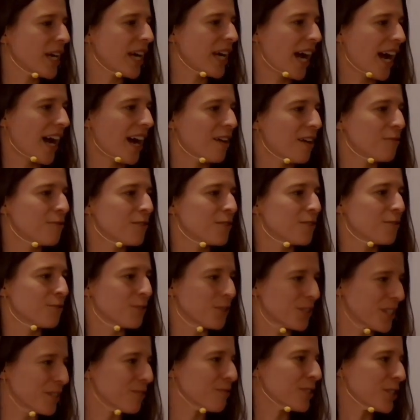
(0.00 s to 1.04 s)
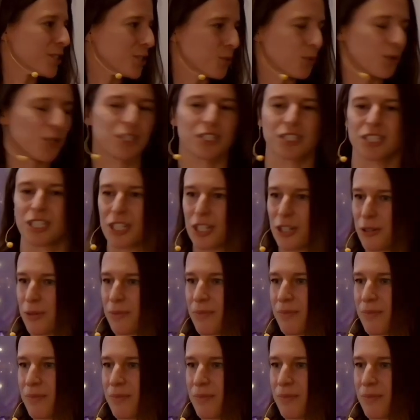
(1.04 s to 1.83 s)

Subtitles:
have forgiveness work to do.